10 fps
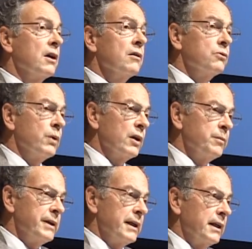of
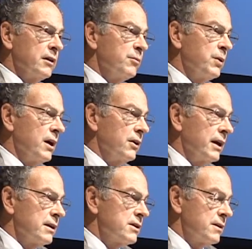well-being and of
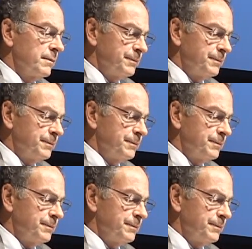progress.